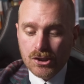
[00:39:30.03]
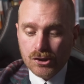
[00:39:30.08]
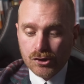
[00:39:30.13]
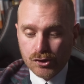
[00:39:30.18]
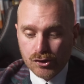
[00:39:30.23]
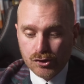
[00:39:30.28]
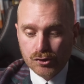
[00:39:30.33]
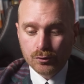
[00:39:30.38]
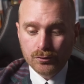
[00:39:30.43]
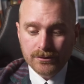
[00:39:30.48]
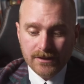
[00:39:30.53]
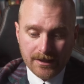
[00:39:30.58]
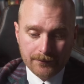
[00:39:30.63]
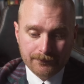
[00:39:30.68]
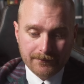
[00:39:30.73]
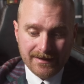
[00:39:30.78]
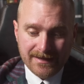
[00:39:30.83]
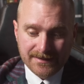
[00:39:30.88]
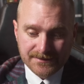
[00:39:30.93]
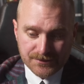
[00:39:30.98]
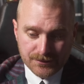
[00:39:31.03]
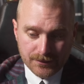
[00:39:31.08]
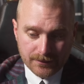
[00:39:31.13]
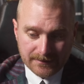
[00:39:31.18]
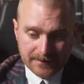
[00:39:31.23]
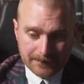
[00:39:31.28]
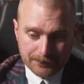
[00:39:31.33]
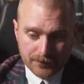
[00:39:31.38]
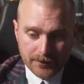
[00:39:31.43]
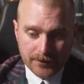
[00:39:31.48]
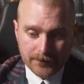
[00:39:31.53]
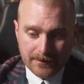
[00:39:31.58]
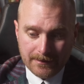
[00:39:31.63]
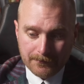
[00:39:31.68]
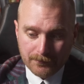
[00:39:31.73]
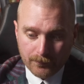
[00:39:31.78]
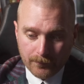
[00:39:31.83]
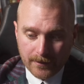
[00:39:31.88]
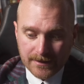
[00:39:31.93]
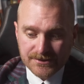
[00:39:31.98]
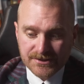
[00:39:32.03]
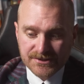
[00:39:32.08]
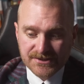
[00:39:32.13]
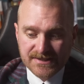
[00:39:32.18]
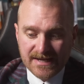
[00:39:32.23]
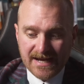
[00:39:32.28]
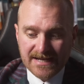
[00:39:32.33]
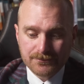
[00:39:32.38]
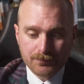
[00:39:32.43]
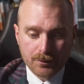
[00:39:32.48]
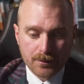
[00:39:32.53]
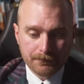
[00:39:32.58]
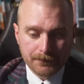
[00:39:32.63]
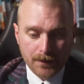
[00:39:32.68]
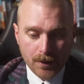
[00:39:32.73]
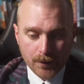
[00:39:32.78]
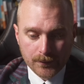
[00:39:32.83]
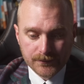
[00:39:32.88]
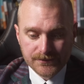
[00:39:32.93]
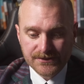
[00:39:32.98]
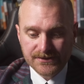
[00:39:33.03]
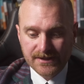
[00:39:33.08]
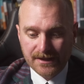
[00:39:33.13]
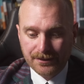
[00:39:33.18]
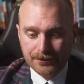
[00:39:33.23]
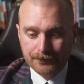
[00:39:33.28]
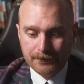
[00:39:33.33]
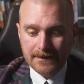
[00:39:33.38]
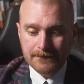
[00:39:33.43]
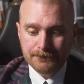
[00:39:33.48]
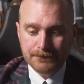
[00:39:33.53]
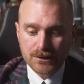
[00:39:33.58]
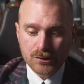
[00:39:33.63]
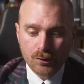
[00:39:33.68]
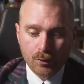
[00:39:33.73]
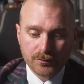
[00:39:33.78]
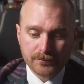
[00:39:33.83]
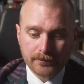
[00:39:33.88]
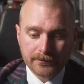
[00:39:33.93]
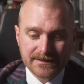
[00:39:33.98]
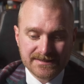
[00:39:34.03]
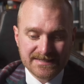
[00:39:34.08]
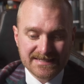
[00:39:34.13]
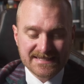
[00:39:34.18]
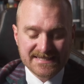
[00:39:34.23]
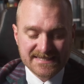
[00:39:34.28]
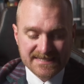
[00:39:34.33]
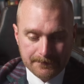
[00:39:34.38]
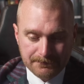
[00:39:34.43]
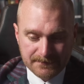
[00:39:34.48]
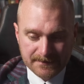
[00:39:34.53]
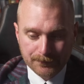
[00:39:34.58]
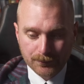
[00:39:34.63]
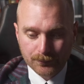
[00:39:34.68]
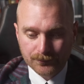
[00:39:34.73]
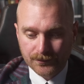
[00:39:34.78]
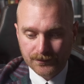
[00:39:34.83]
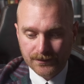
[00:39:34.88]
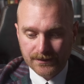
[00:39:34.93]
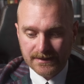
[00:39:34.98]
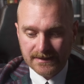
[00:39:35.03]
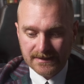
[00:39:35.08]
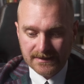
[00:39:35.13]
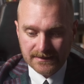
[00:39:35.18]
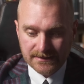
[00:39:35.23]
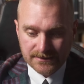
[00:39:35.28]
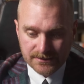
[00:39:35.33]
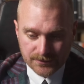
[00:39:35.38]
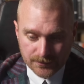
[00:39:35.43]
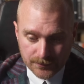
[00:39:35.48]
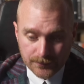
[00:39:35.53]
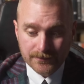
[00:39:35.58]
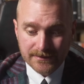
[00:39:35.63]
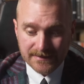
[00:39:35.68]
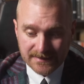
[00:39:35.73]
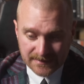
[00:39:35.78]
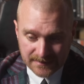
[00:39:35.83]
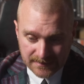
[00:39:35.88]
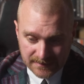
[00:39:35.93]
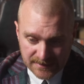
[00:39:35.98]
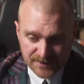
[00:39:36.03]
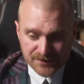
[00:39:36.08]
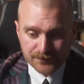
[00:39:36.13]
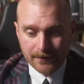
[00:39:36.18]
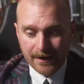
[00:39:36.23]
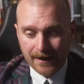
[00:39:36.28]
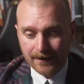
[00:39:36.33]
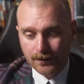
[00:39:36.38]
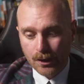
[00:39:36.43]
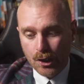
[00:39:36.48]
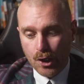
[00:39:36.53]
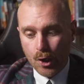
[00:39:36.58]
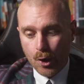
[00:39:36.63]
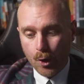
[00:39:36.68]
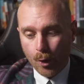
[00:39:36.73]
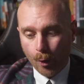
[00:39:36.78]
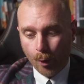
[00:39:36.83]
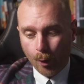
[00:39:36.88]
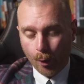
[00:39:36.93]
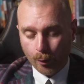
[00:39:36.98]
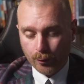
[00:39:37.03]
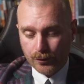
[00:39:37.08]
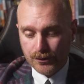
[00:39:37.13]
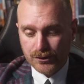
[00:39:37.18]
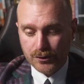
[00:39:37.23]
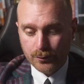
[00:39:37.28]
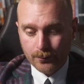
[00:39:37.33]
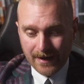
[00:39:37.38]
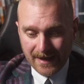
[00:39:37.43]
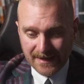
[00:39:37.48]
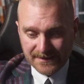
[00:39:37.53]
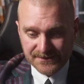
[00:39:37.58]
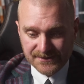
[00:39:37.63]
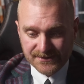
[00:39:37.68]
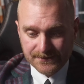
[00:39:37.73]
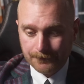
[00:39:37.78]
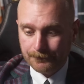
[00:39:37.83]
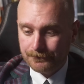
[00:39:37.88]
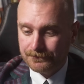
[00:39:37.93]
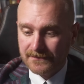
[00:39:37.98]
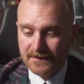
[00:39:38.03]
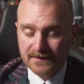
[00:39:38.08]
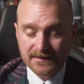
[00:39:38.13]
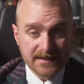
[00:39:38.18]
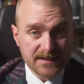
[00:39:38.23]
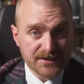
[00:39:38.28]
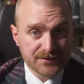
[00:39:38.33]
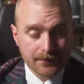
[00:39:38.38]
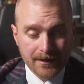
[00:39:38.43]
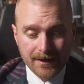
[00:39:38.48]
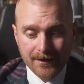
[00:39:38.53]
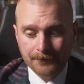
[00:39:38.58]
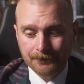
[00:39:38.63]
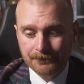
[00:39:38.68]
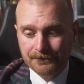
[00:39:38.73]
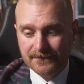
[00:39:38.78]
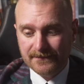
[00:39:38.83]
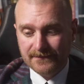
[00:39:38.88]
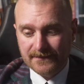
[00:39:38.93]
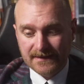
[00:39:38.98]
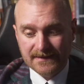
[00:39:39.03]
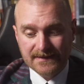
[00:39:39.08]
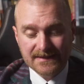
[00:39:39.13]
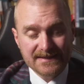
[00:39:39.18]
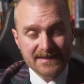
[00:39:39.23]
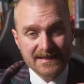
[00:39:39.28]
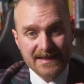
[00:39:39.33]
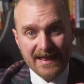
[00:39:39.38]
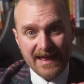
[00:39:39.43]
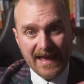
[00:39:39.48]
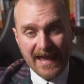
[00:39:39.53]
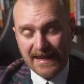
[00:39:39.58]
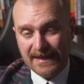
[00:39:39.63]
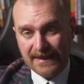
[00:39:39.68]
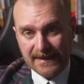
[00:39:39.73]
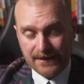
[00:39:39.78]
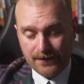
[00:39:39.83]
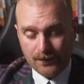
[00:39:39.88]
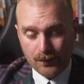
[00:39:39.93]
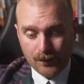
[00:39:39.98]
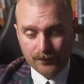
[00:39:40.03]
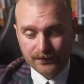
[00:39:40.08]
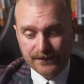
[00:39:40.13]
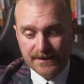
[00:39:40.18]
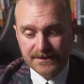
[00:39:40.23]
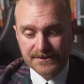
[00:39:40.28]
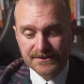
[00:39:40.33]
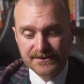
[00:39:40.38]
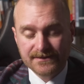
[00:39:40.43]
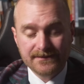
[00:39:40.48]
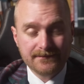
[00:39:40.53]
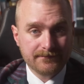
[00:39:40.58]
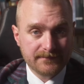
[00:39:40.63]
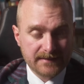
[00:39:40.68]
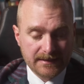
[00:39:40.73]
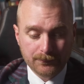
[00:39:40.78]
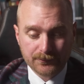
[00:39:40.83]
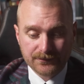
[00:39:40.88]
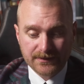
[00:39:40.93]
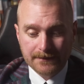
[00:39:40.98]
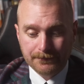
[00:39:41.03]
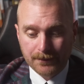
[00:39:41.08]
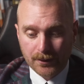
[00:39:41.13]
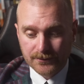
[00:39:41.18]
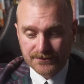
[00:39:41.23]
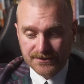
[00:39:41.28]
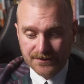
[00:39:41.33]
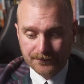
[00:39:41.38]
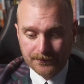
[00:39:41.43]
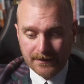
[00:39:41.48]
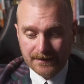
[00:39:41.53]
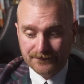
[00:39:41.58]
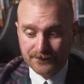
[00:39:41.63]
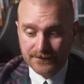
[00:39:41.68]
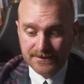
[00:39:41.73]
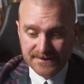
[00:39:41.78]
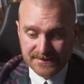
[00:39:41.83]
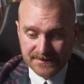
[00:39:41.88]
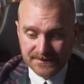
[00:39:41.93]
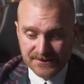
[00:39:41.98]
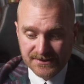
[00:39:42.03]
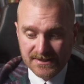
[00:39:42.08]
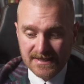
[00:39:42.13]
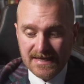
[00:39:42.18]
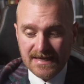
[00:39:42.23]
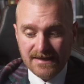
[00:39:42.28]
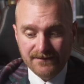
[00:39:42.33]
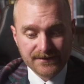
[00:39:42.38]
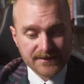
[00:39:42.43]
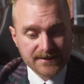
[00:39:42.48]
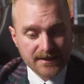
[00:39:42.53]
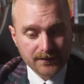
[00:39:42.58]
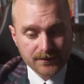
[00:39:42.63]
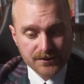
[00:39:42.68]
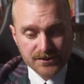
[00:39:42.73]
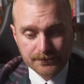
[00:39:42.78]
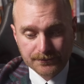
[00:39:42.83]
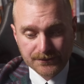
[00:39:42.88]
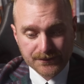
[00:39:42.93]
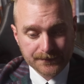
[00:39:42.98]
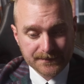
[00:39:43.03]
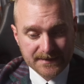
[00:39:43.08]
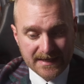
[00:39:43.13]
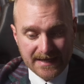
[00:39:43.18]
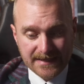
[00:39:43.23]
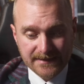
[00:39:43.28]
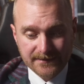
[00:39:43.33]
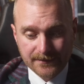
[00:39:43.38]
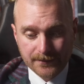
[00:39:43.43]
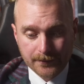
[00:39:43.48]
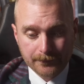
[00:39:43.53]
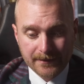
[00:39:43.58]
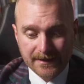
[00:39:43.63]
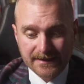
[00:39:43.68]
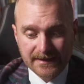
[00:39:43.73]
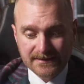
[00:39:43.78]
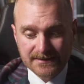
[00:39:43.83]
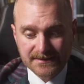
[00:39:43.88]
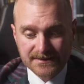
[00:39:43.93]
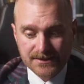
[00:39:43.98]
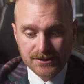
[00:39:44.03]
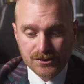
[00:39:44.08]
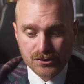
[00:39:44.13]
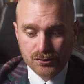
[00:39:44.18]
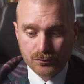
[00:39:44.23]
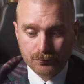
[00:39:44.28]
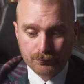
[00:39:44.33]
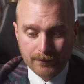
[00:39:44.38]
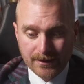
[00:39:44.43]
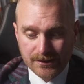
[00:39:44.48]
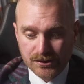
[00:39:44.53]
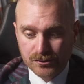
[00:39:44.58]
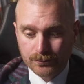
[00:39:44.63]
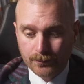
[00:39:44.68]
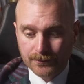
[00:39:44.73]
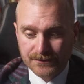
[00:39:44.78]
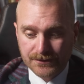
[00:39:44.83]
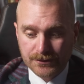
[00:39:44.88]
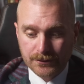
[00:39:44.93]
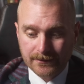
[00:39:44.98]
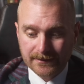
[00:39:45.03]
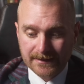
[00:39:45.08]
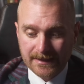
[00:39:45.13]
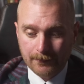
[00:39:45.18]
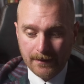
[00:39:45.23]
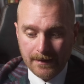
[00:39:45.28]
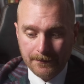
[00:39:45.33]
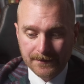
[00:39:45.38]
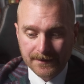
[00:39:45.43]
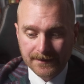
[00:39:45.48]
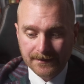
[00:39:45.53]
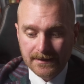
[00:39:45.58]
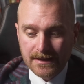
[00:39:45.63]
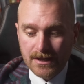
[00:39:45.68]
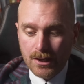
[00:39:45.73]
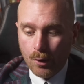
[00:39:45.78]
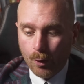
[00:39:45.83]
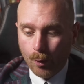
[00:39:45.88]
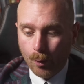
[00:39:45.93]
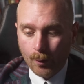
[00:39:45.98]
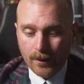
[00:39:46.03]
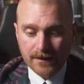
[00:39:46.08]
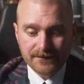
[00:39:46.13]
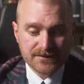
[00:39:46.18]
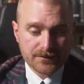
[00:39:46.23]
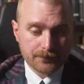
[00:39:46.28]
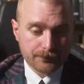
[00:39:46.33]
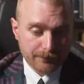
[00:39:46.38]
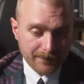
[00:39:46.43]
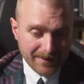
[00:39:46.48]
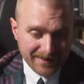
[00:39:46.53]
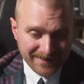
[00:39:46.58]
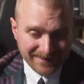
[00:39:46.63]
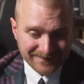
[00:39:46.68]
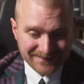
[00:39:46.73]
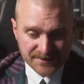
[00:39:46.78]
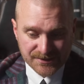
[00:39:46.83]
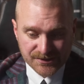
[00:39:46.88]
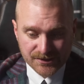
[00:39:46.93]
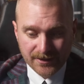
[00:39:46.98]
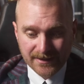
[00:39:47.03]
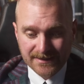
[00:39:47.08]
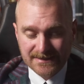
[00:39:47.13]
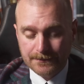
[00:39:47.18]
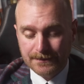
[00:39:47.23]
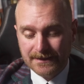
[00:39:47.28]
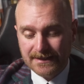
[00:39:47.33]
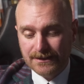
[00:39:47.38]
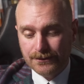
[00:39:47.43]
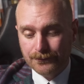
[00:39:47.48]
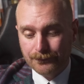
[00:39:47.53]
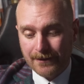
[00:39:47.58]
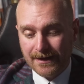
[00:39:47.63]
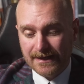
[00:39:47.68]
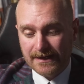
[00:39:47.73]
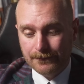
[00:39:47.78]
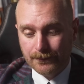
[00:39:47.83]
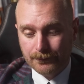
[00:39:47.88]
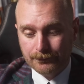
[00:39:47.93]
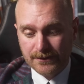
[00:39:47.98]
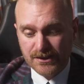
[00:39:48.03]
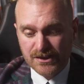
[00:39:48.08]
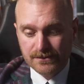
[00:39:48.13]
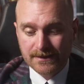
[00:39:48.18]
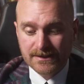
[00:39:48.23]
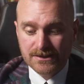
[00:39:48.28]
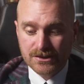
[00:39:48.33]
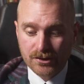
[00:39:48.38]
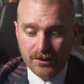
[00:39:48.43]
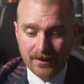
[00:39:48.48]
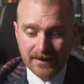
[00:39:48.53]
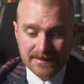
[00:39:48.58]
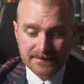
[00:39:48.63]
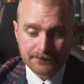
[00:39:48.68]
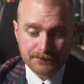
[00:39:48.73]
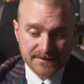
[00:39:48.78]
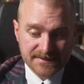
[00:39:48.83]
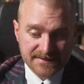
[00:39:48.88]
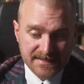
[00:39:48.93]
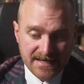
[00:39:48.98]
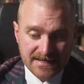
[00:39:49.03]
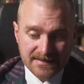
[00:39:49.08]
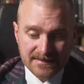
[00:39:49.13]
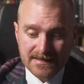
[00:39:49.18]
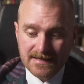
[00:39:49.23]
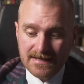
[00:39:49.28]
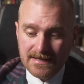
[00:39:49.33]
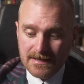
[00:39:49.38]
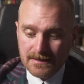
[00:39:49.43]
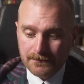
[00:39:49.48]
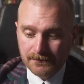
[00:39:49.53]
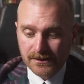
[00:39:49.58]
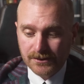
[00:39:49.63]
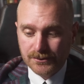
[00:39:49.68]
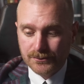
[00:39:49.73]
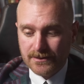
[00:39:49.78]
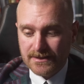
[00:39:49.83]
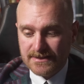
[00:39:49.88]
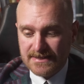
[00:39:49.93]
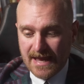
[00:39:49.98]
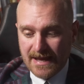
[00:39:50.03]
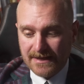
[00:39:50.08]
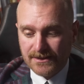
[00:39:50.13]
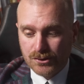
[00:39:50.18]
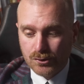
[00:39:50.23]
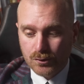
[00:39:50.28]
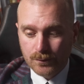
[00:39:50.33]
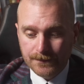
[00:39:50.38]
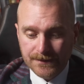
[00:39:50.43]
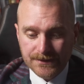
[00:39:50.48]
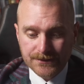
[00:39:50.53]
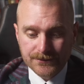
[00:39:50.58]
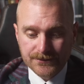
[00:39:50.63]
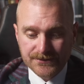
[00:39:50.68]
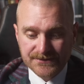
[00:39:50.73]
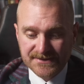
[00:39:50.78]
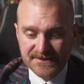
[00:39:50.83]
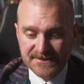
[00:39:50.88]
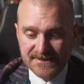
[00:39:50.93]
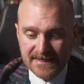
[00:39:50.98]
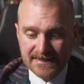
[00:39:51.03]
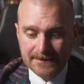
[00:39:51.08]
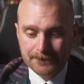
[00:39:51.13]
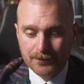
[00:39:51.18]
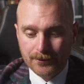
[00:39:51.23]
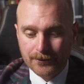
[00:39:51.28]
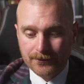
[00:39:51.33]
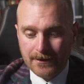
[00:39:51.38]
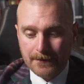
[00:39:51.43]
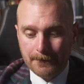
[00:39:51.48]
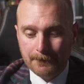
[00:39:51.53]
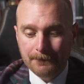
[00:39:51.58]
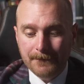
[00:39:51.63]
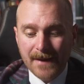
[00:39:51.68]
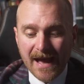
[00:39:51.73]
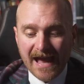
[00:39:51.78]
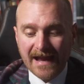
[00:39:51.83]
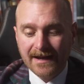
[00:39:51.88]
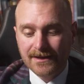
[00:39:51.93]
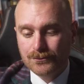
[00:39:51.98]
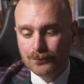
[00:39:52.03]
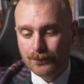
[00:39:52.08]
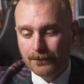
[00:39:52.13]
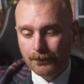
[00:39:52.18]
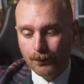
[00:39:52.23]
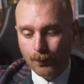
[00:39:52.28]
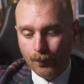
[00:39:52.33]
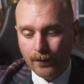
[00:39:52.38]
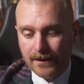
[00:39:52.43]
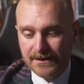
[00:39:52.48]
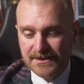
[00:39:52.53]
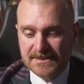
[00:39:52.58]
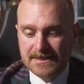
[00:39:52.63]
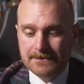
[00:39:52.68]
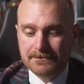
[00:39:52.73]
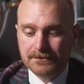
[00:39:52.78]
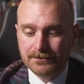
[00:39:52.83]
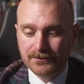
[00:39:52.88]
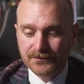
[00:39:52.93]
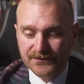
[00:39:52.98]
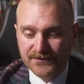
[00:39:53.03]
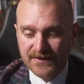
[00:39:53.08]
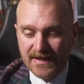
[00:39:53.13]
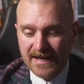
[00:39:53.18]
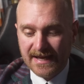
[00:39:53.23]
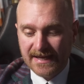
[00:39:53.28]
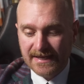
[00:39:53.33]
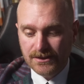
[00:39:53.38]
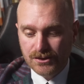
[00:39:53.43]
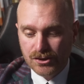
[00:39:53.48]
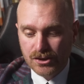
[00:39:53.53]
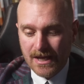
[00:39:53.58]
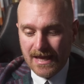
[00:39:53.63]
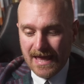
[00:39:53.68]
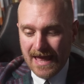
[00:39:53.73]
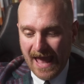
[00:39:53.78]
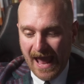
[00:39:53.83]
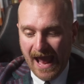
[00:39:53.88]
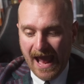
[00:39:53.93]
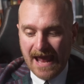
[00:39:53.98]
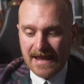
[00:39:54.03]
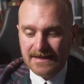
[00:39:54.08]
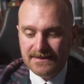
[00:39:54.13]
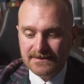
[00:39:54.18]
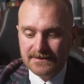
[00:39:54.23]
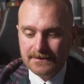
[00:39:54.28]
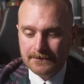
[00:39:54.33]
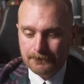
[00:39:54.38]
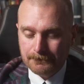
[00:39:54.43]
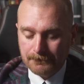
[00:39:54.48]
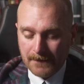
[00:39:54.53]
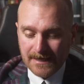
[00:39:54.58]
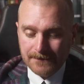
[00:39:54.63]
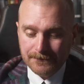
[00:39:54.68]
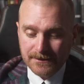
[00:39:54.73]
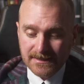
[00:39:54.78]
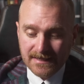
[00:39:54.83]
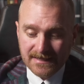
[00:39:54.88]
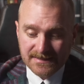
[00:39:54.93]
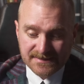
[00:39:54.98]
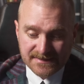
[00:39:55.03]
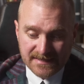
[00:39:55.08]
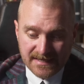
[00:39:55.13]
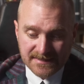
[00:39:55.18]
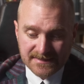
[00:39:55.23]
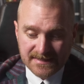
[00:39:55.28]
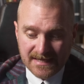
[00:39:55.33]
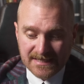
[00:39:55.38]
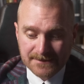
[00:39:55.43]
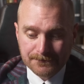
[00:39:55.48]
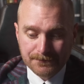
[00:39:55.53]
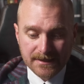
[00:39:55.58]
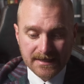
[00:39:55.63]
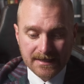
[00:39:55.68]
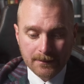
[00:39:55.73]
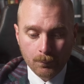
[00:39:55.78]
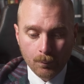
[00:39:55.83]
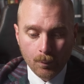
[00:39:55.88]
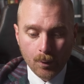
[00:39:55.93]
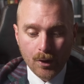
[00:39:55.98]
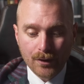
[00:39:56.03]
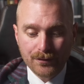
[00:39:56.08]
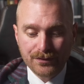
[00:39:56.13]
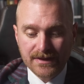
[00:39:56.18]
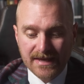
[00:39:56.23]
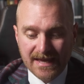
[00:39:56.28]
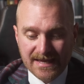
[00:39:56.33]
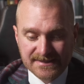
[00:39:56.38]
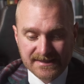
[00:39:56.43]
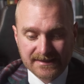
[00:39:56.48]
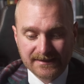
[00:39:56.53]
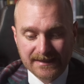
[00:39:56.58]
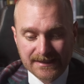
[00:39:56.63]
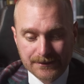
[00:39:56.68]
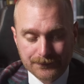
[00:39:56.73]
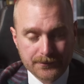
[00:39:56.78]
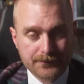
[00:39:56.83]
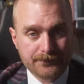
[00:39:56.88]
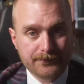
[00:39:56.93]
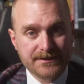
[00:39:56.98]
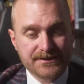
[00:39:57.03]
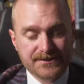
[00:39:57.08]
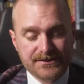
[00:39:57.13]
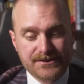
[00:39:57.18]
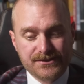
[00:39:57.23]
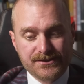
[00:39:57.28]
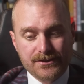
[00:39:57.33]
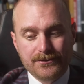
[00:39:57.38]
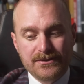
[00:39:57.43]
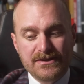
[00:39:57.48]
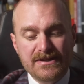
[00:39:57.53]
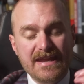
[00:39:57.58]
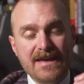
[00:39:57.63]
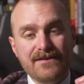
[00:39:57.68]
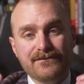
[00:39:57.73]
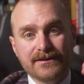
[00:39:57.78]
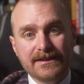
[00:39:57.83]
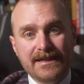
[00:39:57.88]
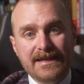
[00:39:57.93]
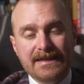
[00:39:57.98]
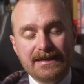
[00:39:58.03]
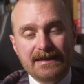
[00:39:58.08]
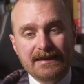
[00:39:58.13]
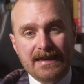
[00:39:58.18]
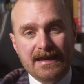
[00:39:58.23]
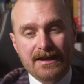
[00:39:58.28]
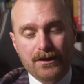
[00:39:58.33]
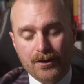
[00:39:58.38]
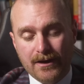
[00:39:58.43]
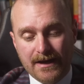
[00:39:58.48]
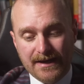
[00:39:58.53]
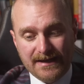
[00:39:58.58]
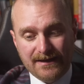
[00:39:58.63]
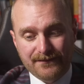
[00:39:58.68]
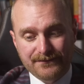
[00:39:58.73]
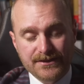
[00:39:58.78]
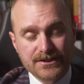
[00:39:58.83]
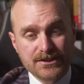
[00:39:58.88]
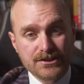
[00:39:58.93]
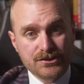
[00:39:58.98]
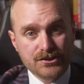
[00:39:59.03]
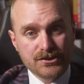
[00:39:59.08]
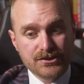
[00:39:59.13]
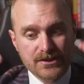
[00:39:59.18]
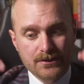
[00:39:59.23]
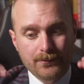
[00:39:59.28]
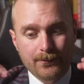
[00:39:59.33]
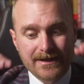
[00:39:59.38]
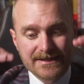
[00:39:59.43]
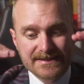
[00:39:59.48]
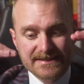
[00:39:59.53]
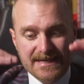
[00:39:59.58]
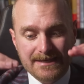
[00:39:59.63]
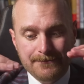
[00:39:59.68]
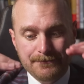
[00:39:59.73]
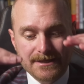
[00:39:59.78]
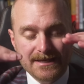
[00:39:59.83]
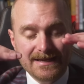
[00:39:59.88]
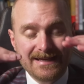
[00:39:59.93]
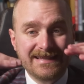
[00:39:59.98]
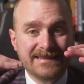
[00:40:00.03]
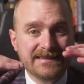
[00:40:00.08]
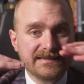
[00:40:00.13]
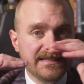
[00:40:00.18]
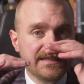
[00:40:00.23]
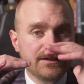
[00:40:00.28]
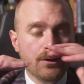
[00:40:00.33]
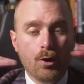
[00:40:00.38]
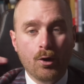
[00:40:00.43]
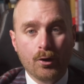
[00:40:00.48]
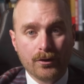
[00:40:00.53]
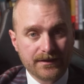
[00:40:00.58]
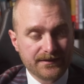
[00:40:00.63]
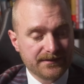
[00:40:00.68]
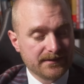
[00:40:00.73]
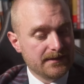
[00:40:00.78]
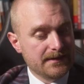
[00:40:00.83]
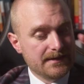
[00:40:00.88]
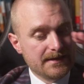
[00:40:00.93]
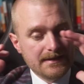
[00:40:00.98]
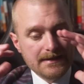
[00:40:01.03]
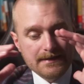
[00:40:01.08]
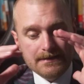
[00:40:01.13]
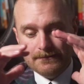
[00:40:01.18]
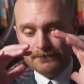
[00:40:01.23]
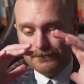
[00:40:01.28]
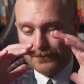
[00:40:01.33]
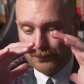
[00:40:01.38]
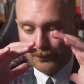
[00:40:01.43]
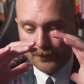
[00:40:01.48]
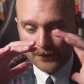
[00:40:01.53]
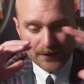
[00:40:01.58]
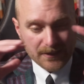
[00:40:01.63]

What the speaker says: Should Iran's nuclear program reach a stage where it poses a threat beyond what is acceptable to Israel or the US. To Israel, that any of this they will say pose a threat. For instance, if intelligence was obtained that Iranian decision to rush towards a nuclear weapon, or if Tehran decided to begin uranium enrichment to 90%, military attacks could be used to set the program back to a more acceptable stage and may be assessed as being worth the escalatory risks. So never letting it get high enough that you're just always keeping a lid on it. But what